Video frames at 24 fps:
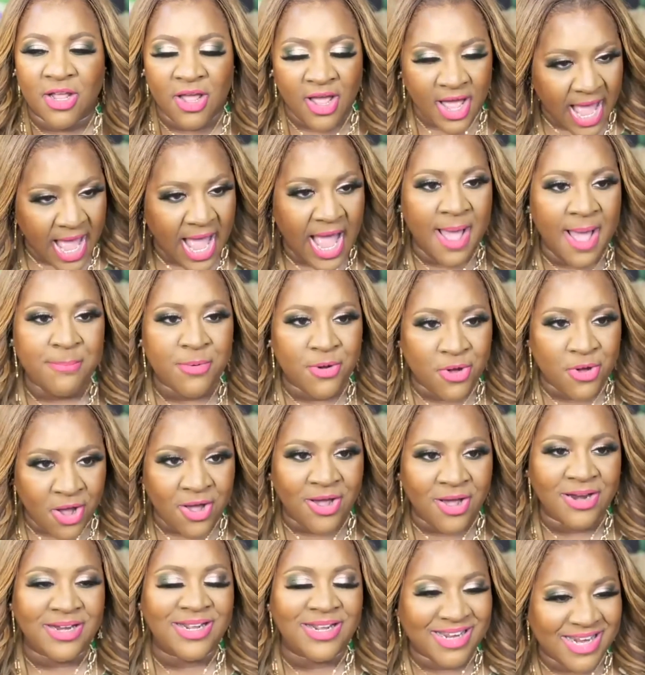I'm
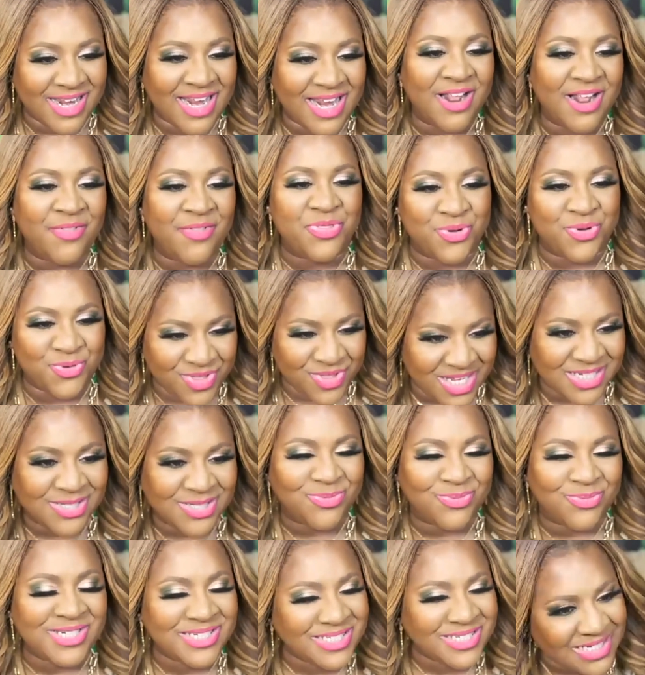going to get through this
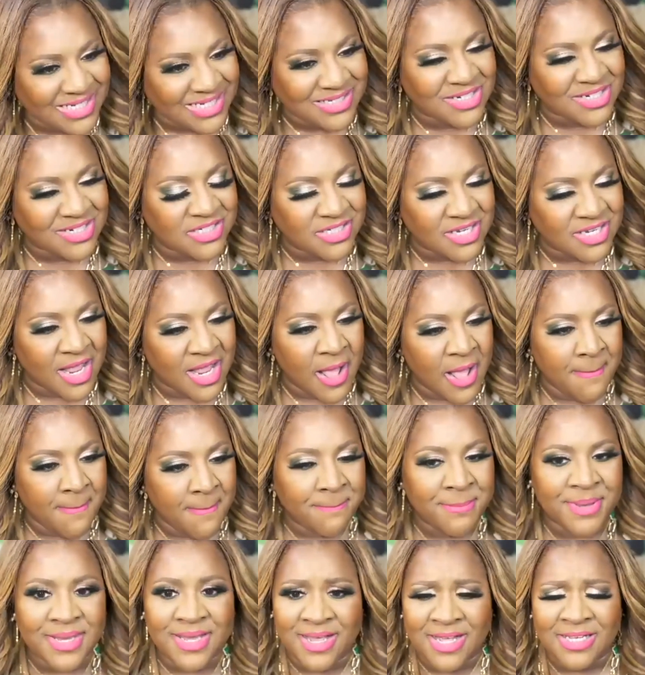resistance
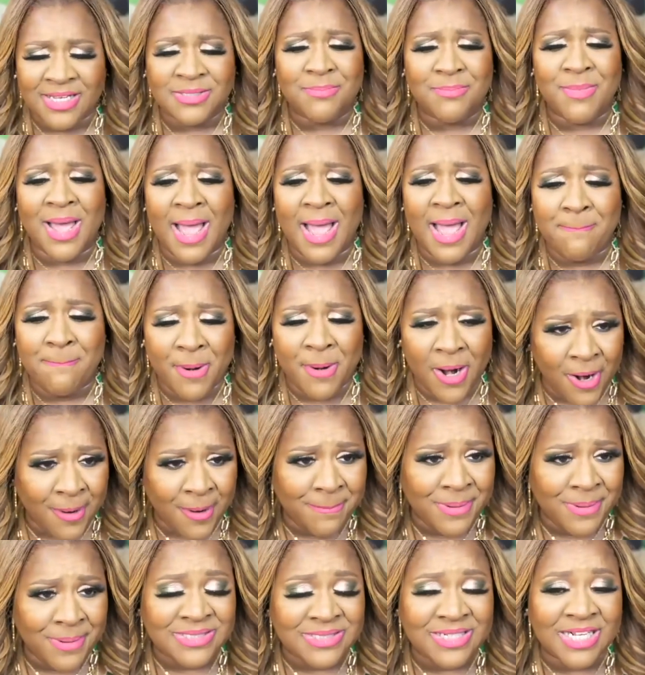because my
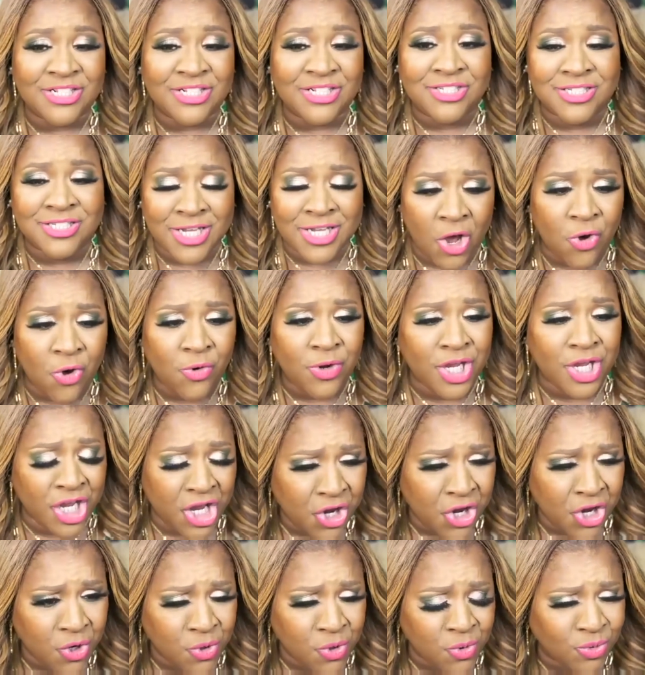purpose is so
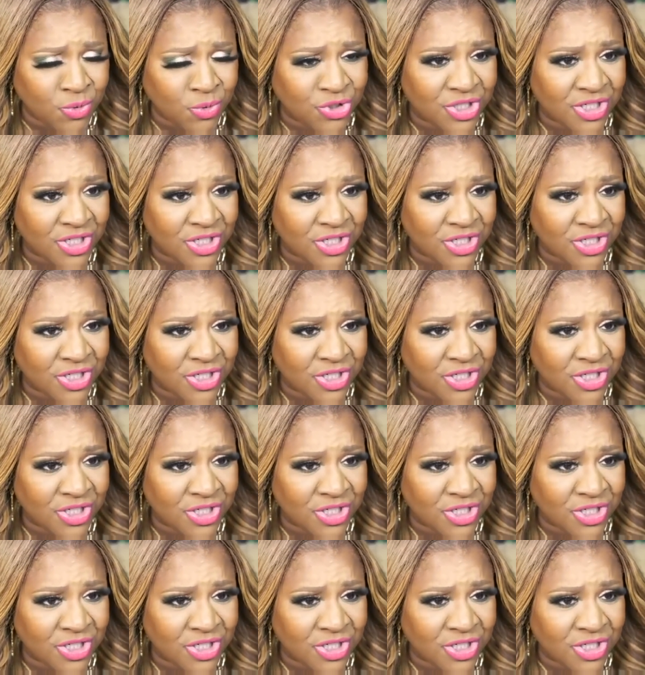huge.